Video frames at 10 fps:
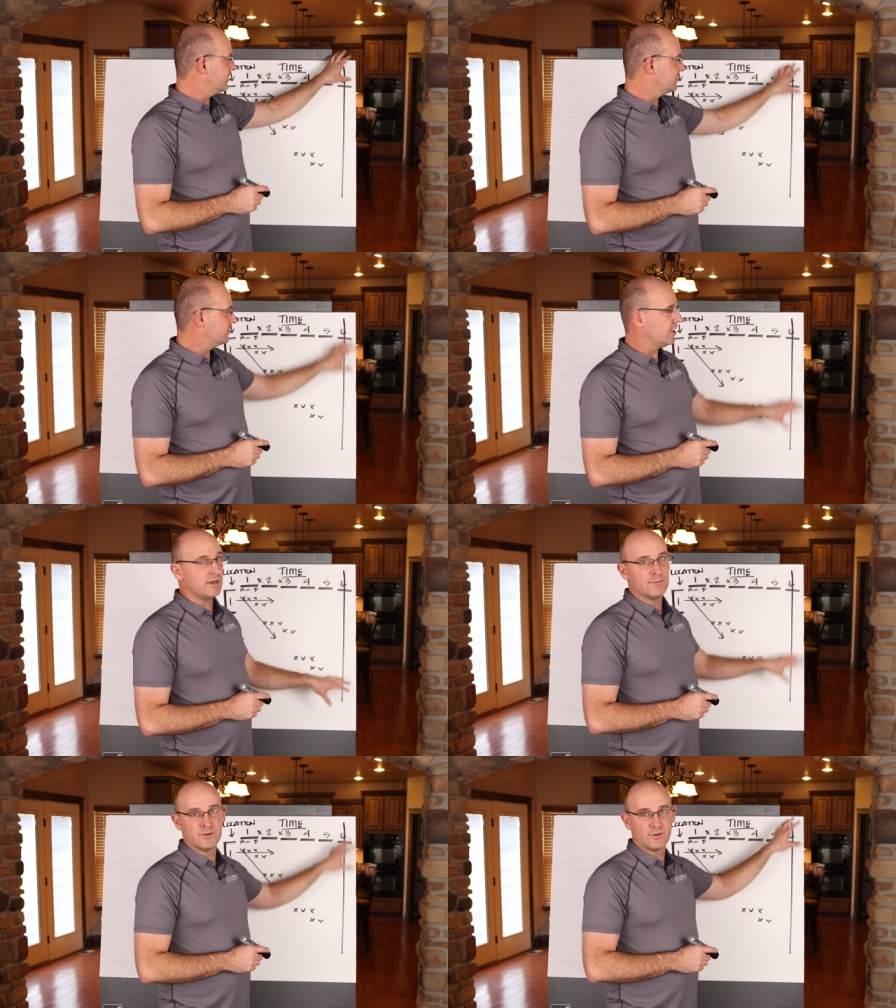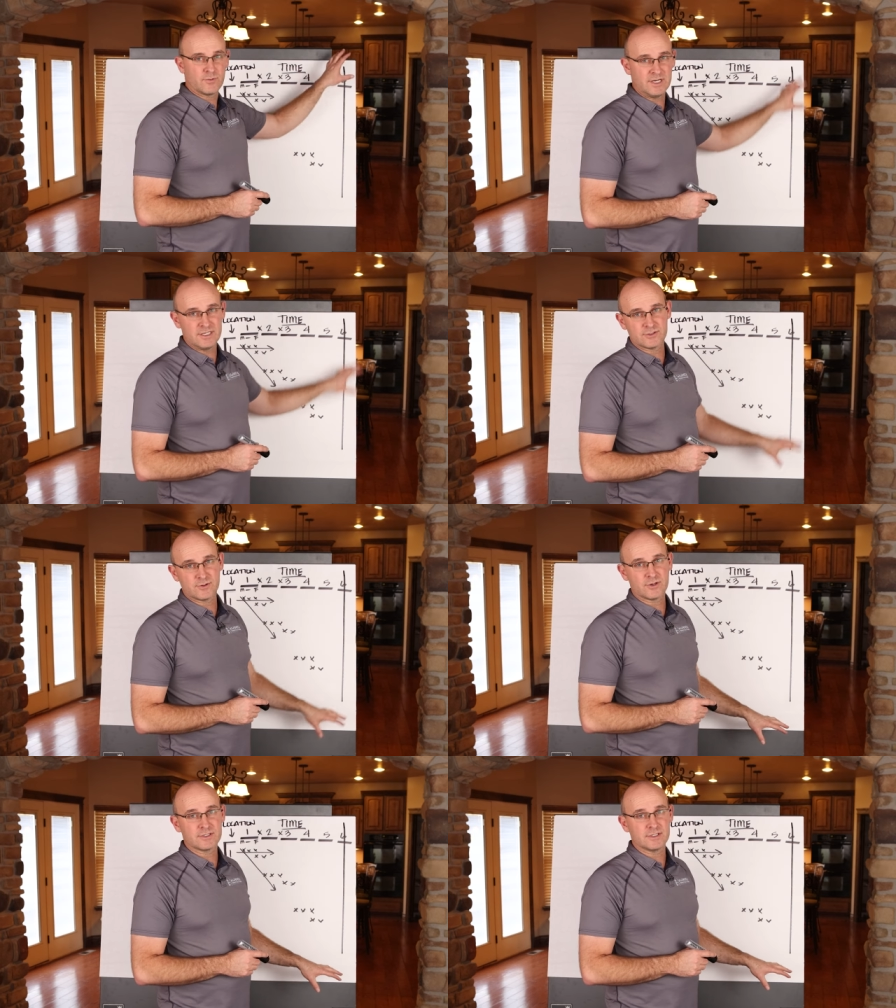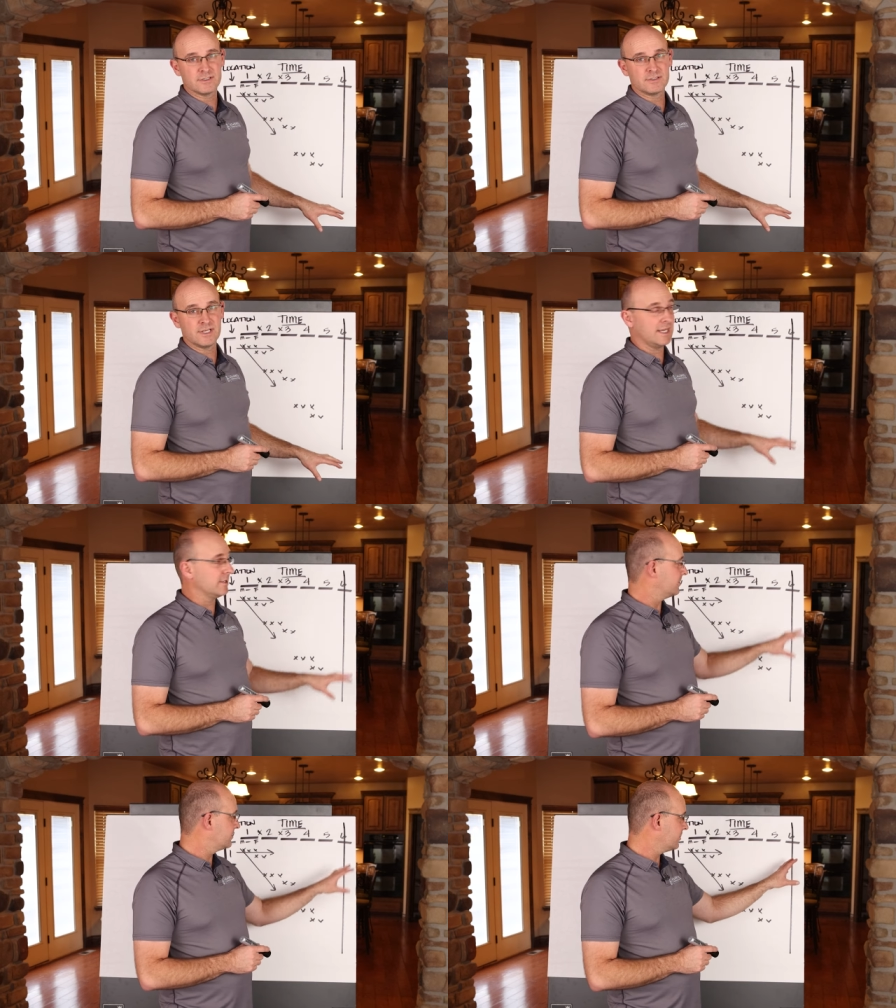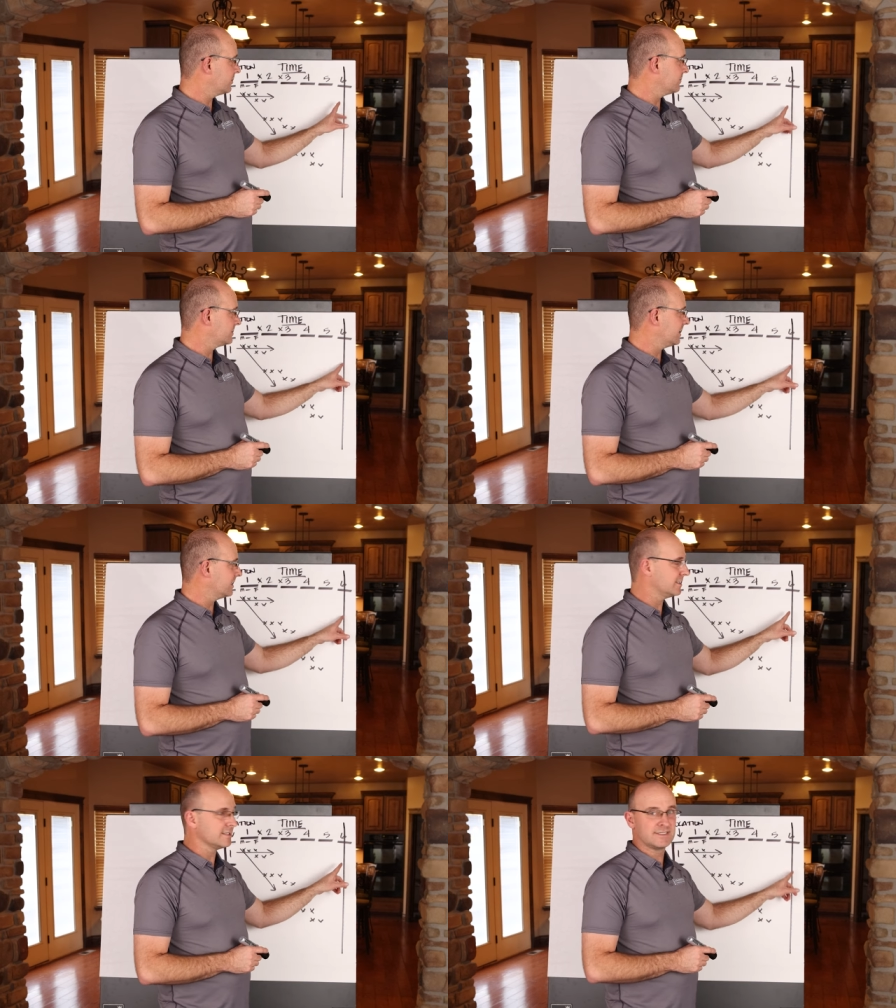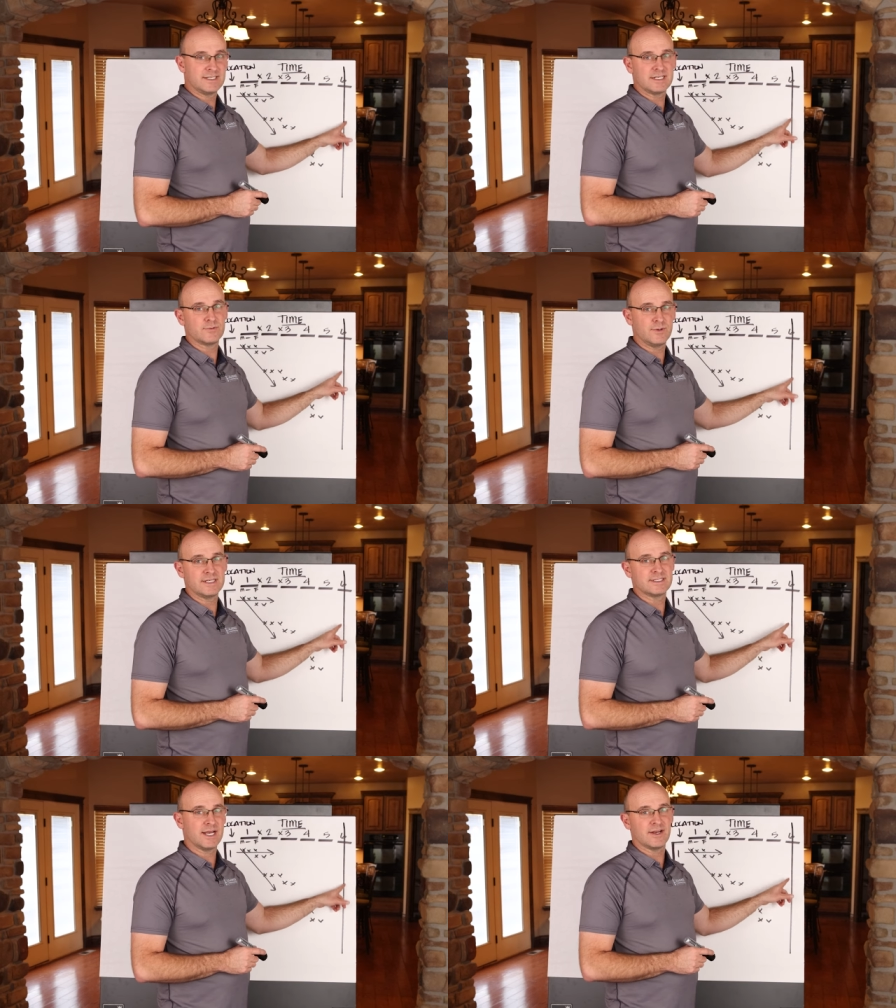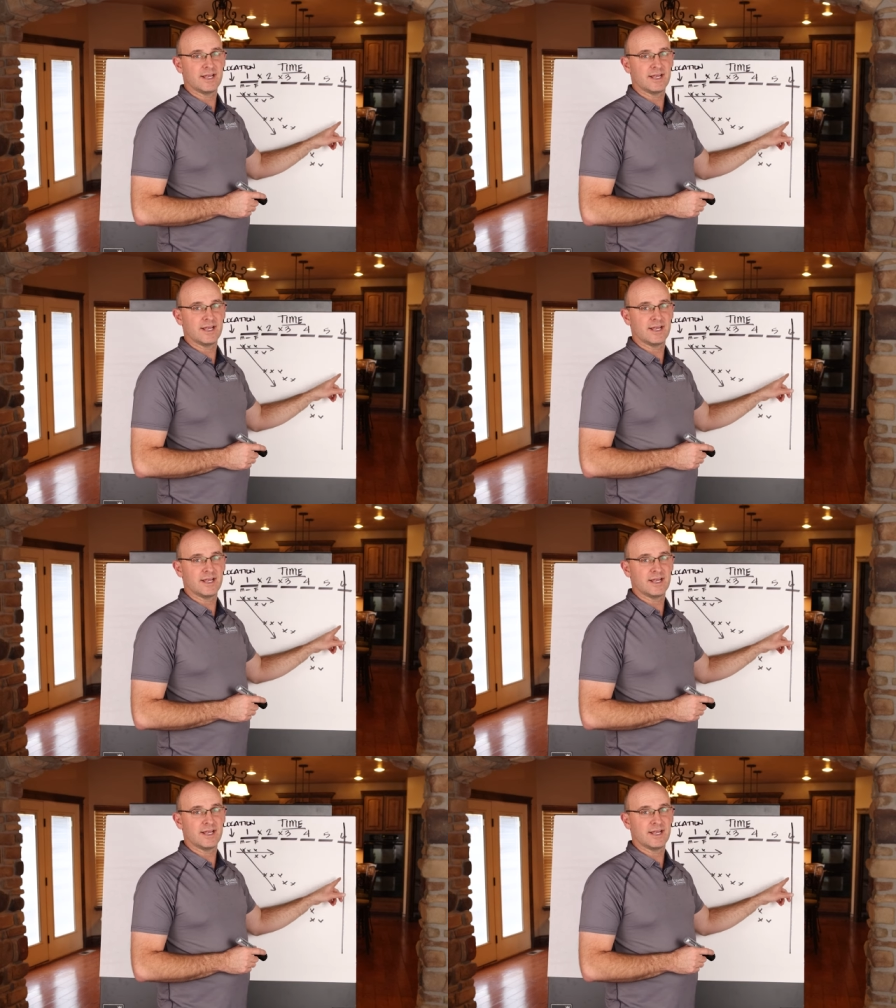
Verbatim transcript: the job, the resources, and the circumstances six weeks out